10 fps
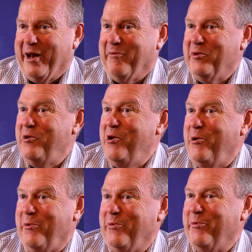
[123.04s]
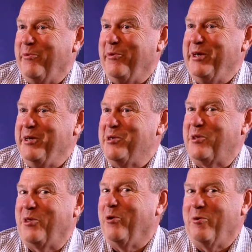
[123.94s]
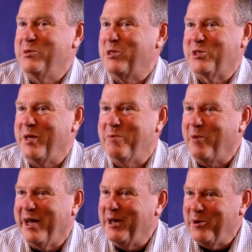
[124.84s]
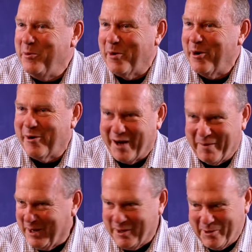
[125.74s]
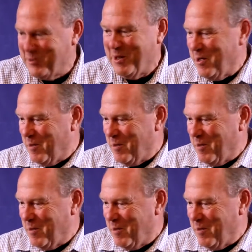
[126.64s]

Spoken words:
none of us knew. We just thought it was a cheaper way to do programming because